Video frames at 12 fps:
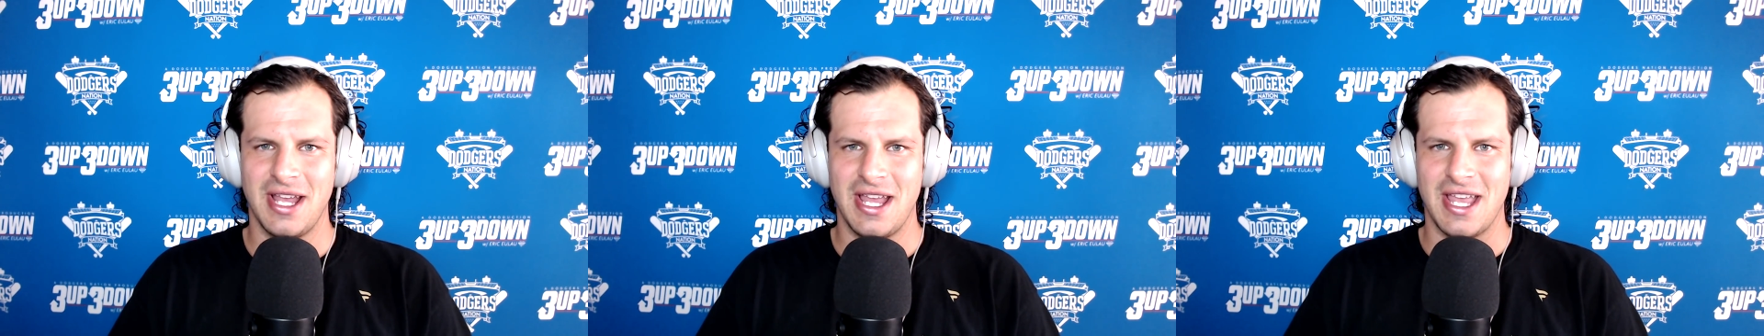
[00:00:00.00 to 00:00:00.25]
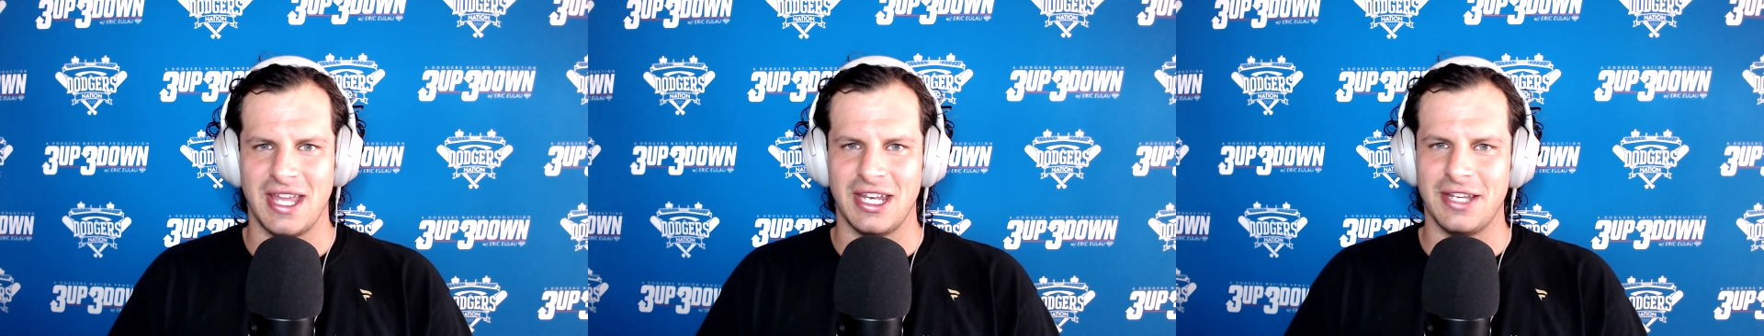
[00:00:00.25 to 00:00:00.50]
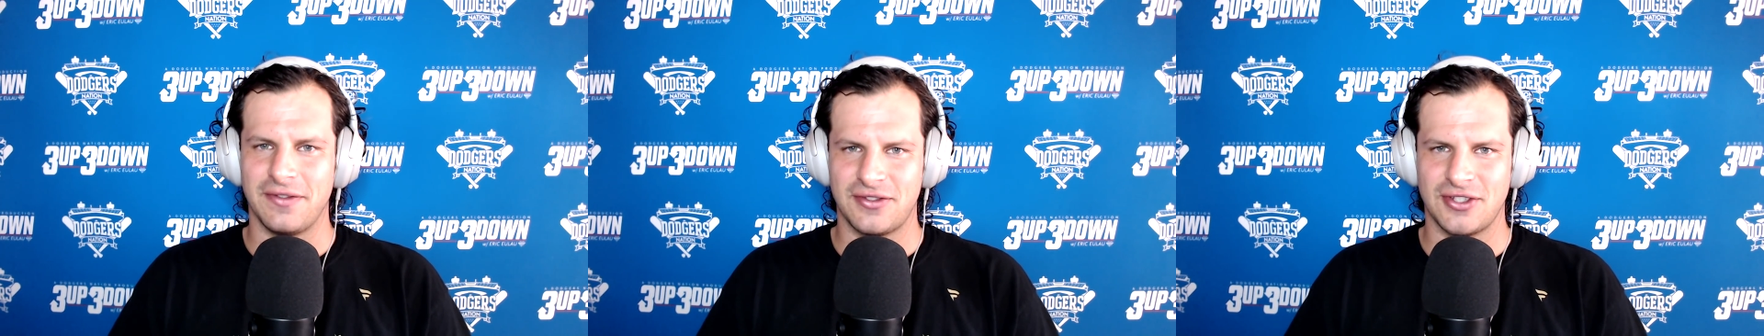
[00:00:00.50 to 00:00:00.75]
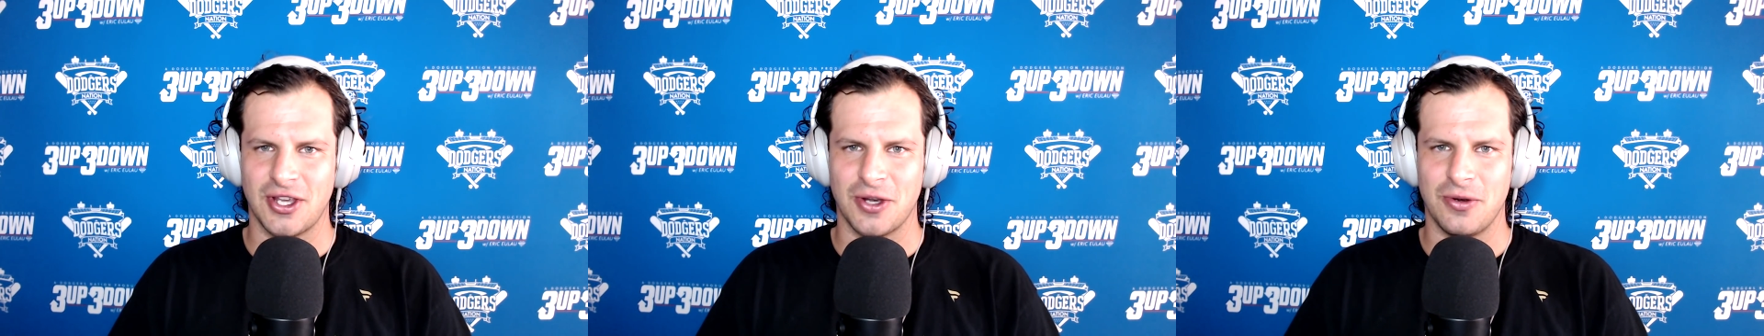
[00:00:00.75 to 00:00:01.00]
and if
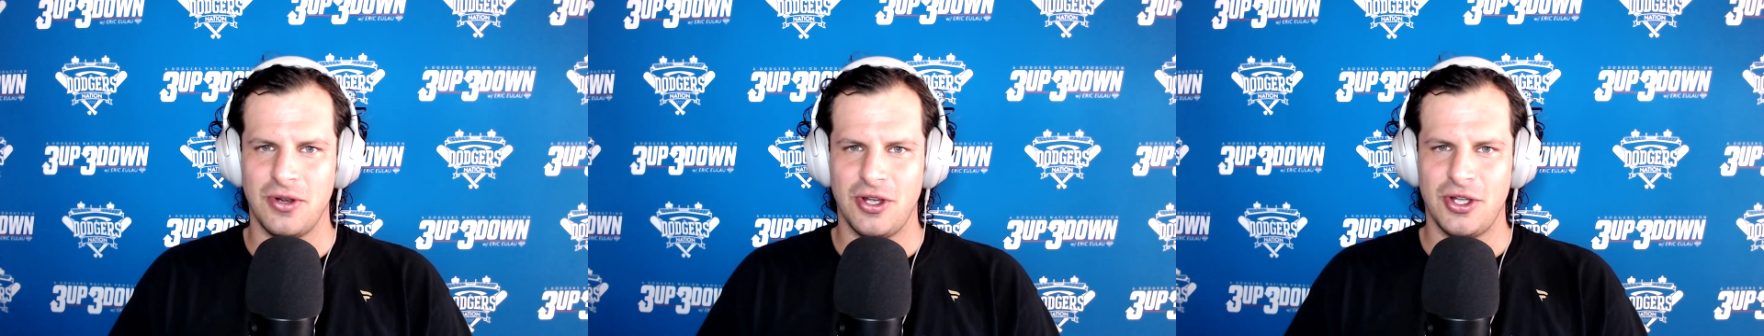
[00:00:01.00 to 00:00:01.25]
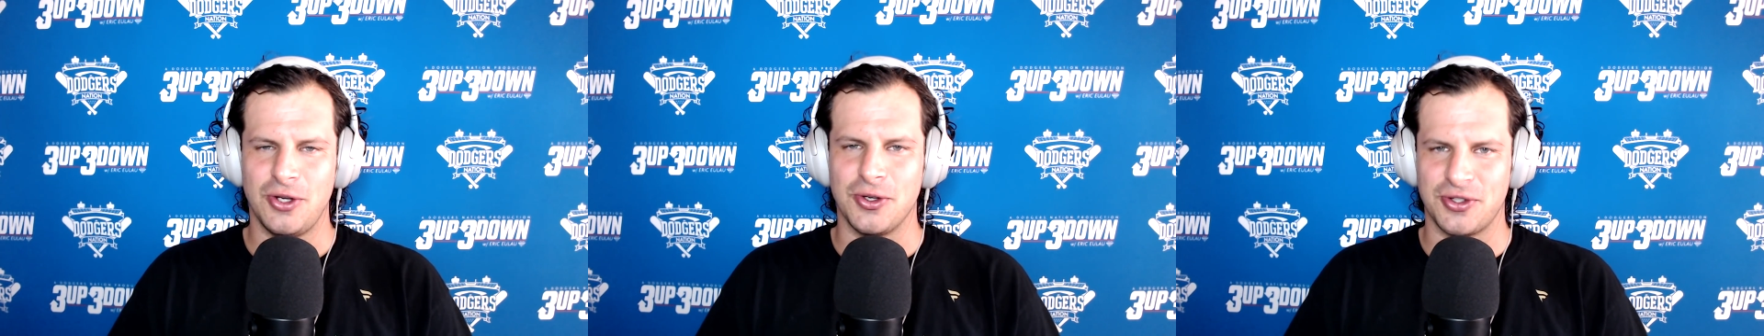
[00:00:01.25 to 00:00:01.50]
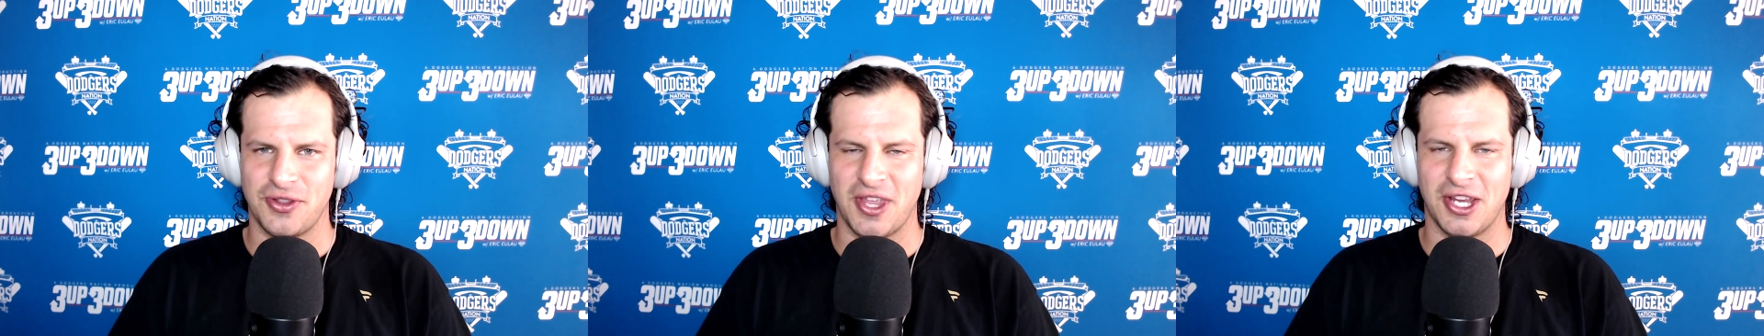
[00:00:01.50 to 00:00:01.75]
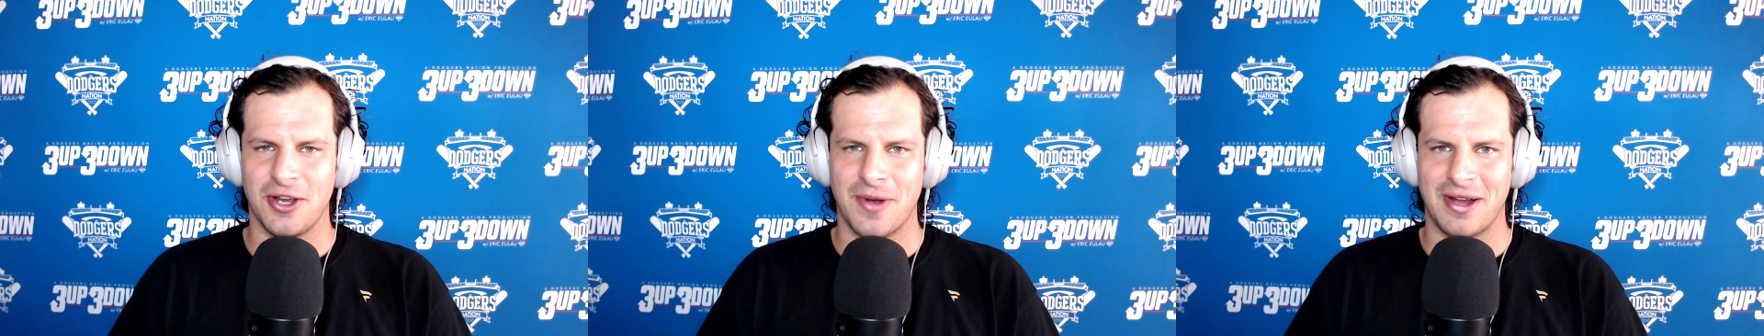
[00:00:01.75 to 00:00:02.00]
so, who should they
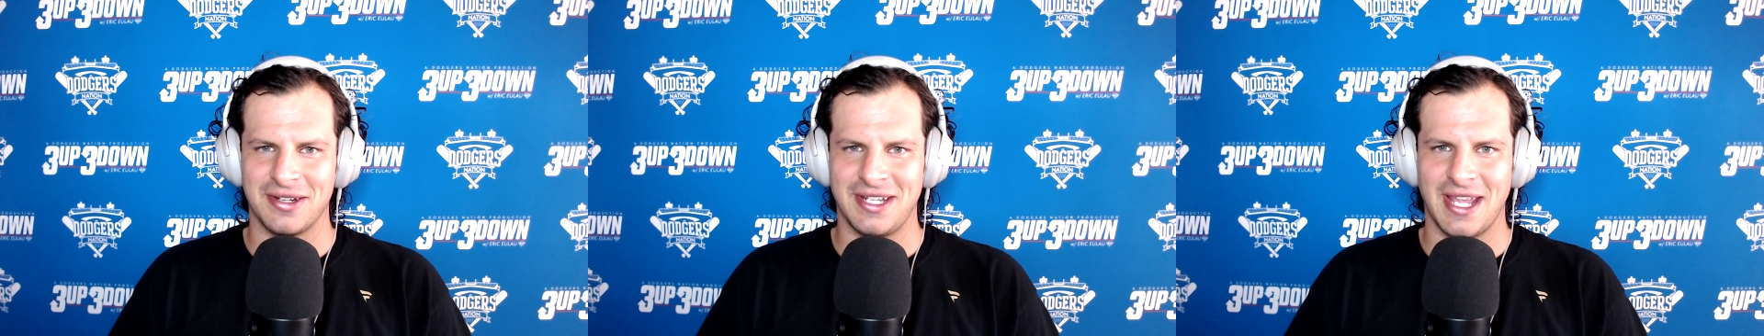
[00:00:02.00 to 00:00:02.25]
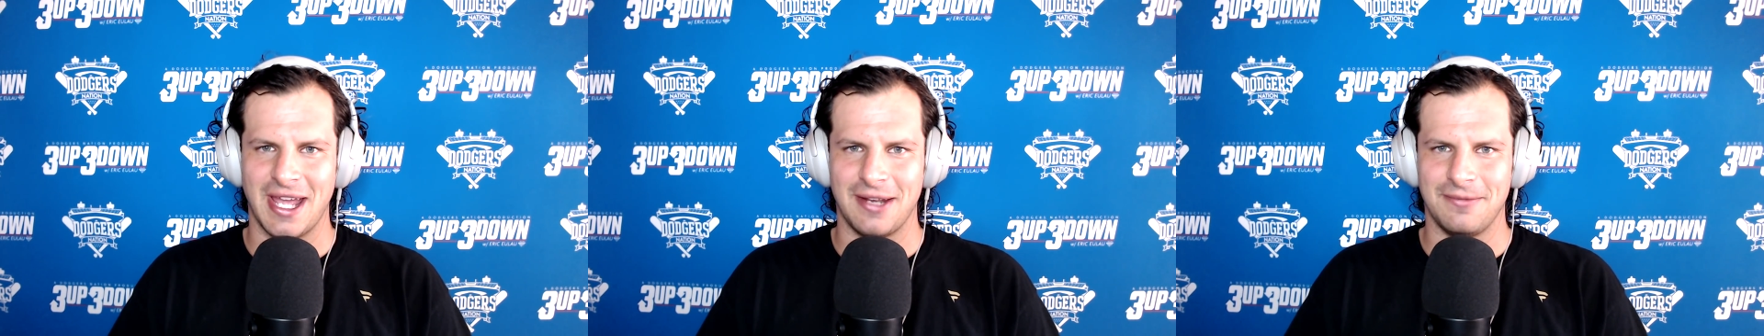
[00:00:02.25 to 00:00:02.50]
go out and get?